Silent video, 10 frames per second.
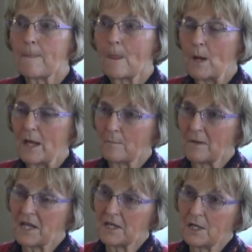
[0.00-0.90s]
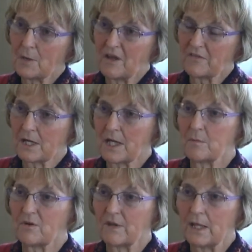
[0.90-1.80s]
We had a man here by the
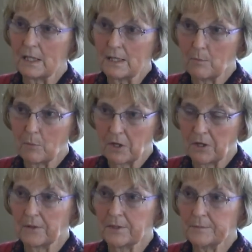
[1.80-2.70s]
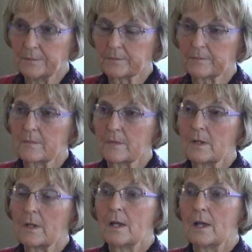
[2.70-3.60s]
name of L.M. Browning,
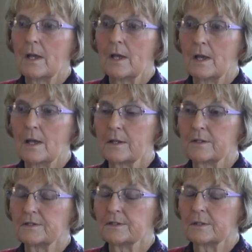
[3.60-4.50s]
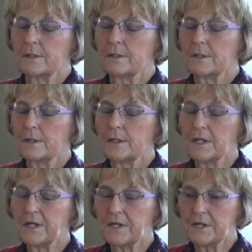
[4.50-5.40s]
and
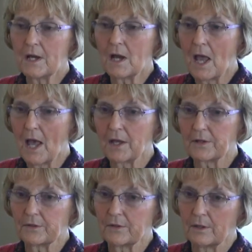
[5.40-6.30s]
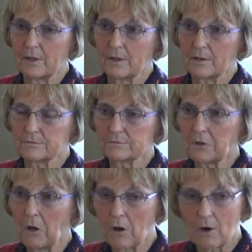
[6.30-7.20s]
he had a
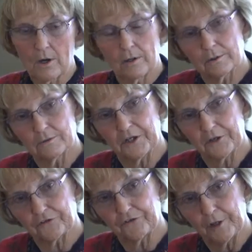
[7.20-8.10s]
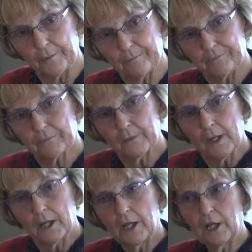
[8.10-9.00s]
car dealership.
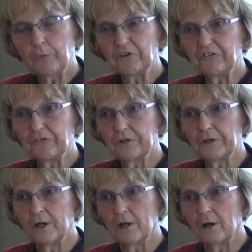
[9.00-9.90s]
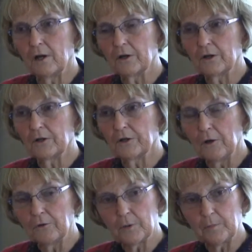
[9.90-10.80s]
He would
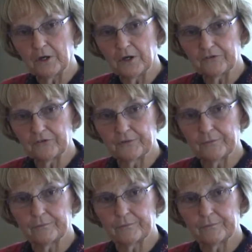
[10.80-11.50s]
loan a bus,